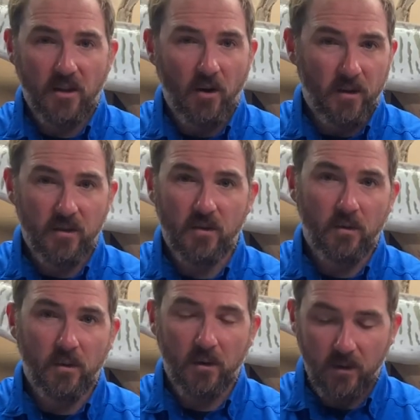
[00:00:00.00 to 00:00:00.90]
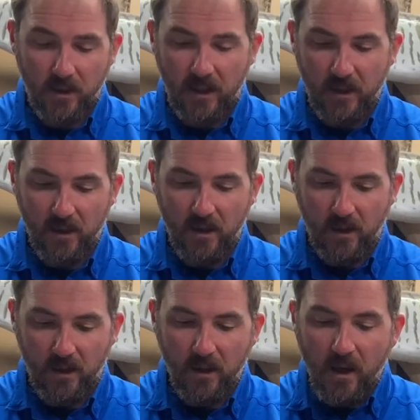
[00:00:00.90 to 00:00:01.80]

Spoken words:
Carnosaur, and the